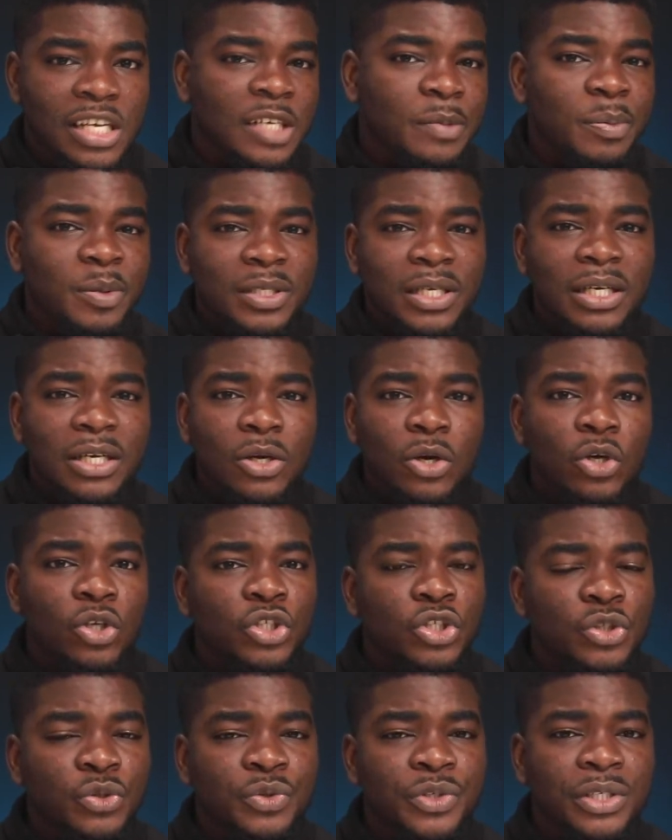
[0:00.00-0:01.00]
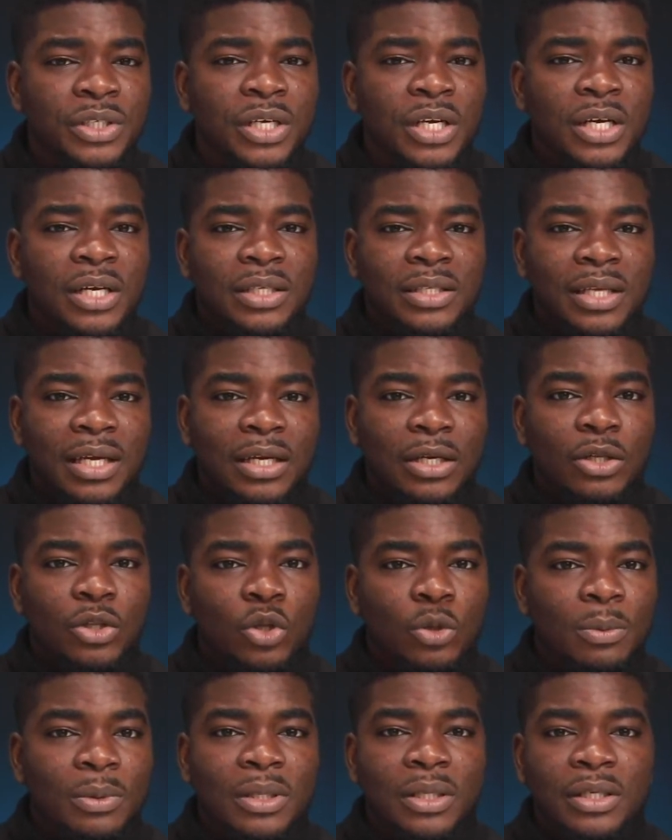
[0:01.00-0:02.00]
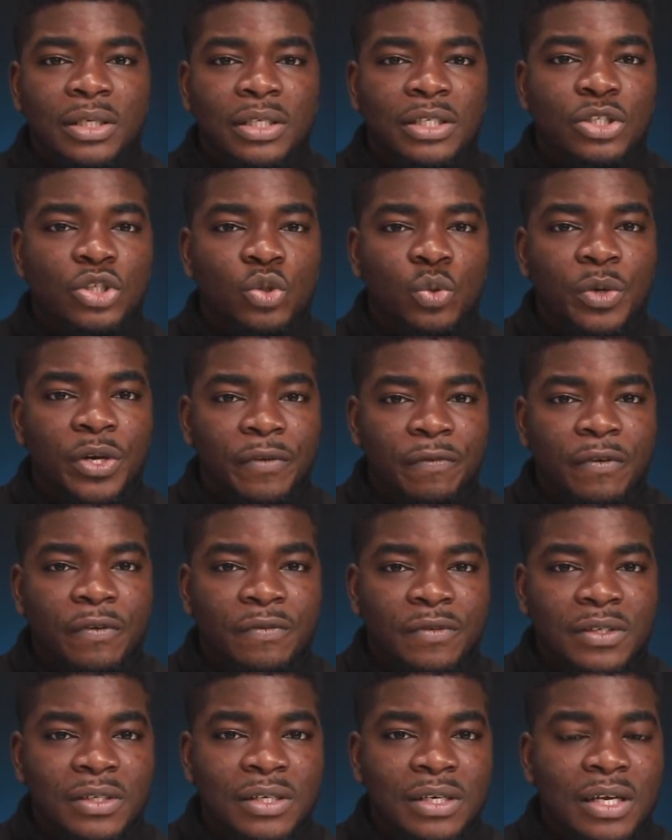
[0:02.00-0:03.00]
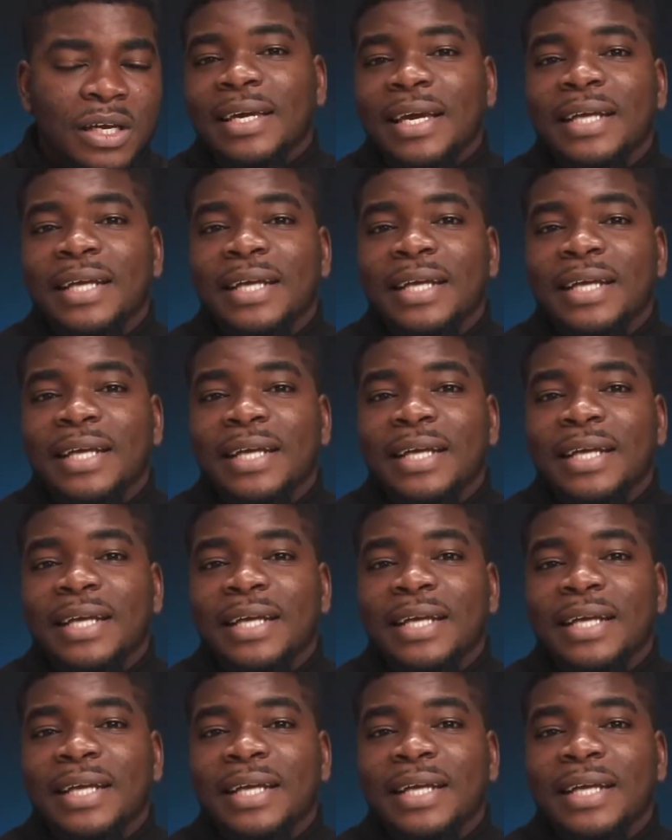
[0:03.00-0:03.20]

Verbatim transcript: especially considering that globally in twenty fifteen,